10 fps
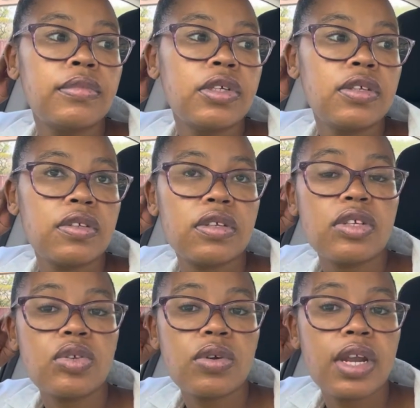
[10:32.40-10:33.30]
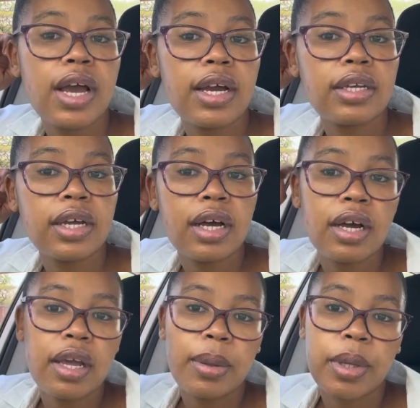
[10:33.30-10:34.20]
Zinta Soylanda
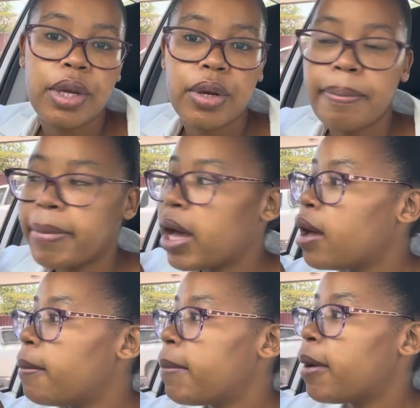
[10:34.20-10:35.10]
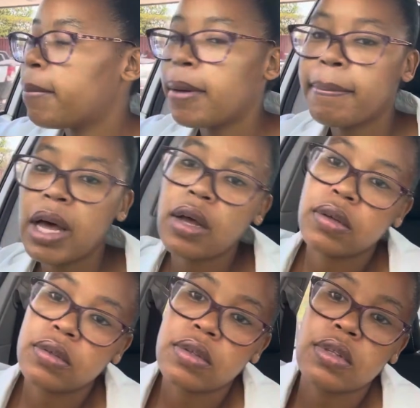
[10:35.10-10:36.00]
and then bam, bam, bam,
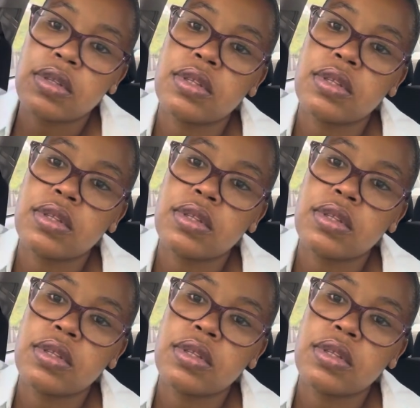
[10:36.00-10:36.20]
bounce.